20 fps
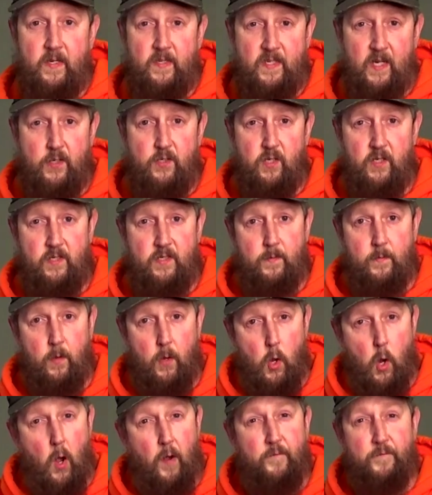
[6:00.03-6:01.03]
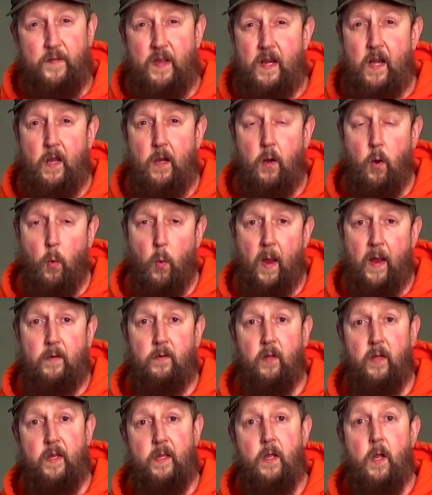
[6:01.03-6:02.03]
it, such as not feeding
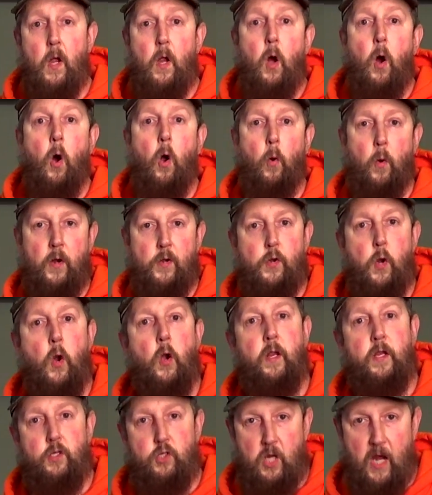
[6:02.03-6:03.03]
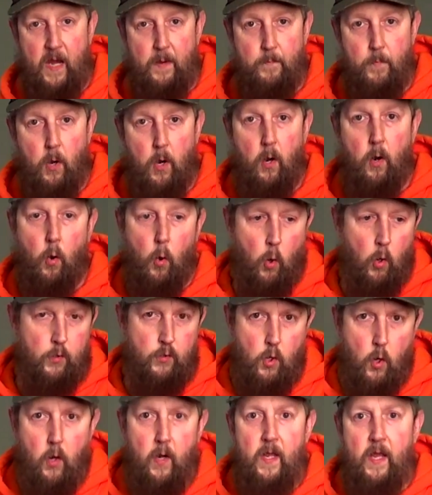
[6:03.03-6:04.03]
correctly or a dirty chamber or
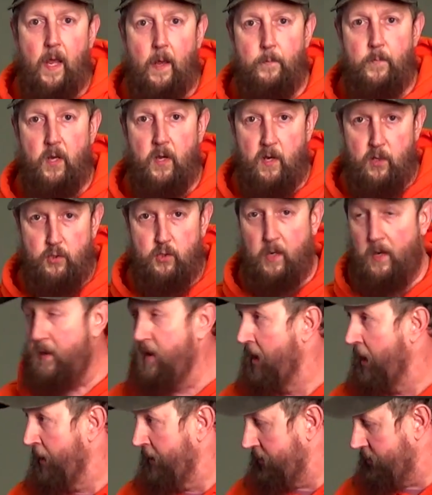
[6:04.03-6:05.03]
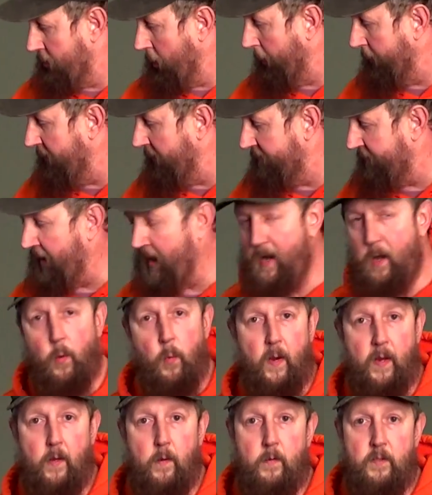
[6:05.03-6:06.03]
dirty ammunition. So the
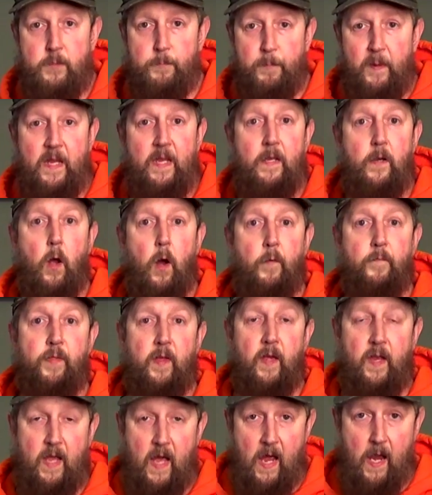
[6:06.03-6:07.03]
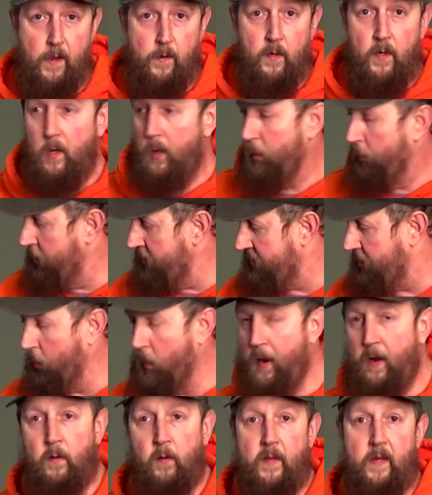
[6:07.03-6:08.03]
firing speed of the gun was
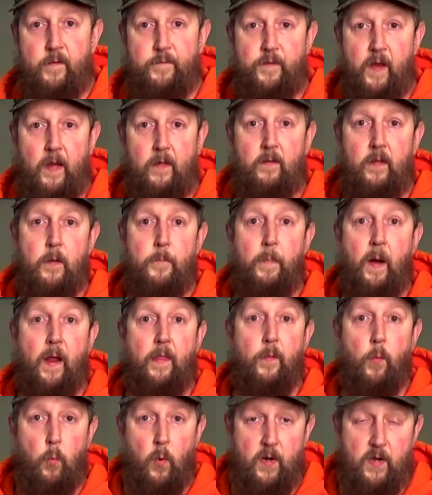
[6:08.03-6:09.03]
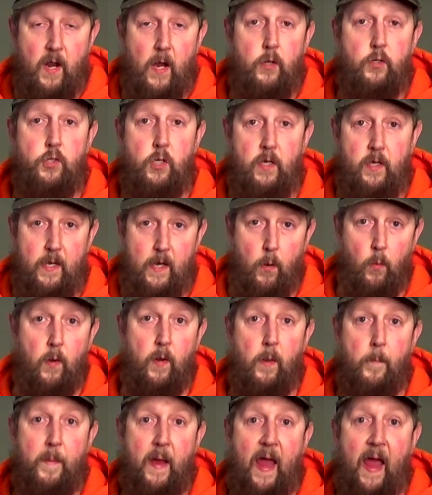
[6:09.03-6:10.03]
directly affected by the reduction gear
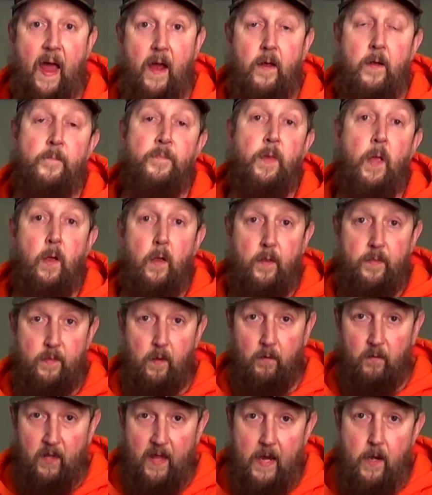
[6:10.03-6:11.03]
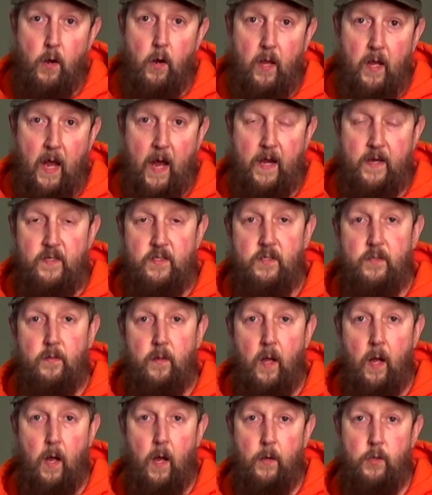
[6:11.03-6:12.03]
in the back. The later guns,
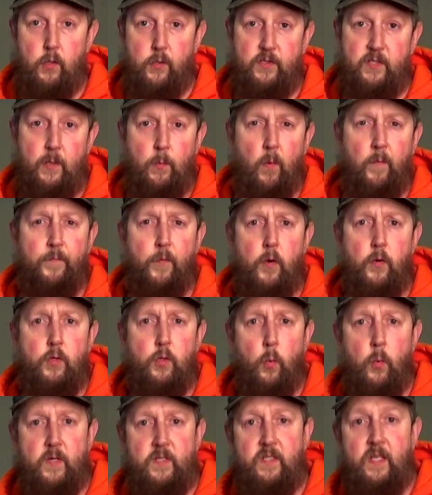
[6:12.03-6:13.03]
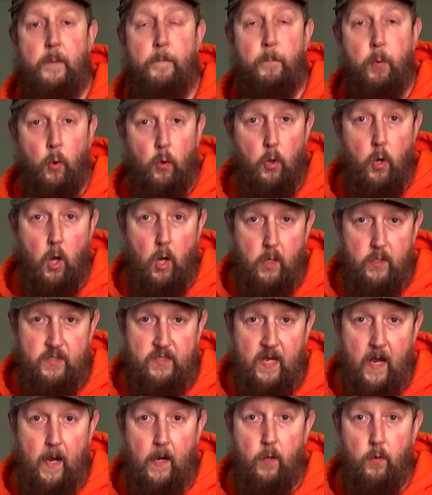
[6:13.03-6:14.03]
uh, you'll see referred to as the bulldog
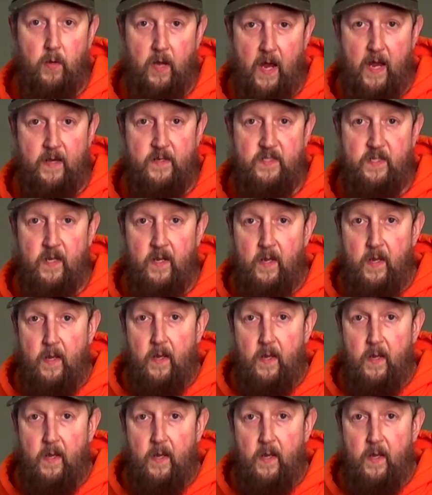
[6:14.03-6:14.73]
style guns,